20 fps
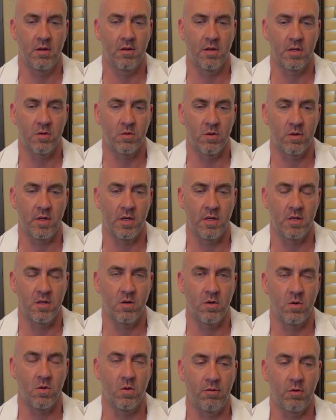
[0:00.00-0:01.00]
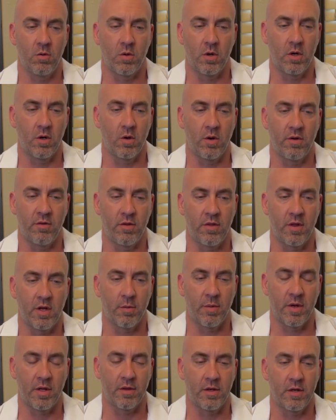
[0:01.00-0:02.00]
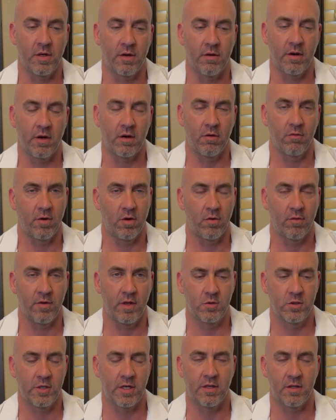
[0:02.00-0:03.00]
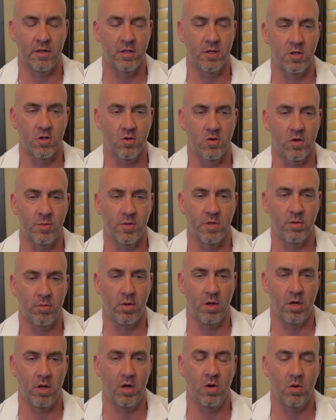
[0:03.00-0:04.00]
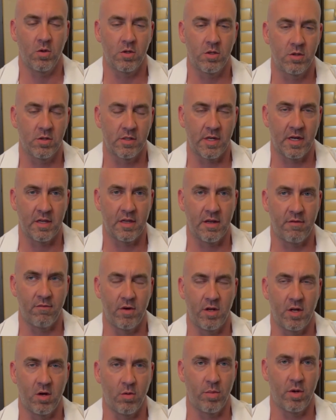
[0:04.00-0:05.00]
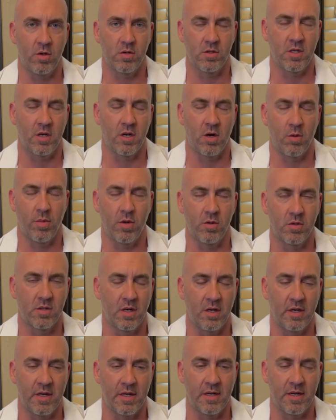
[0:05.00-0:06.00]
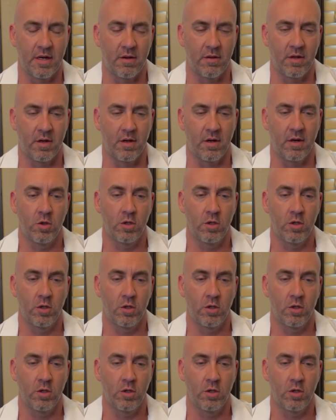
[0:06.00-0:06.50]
That's what they do. If you want to know everything about the deer antler velvet, check the description below. As soon as I get that video posted, I'll post a link down there.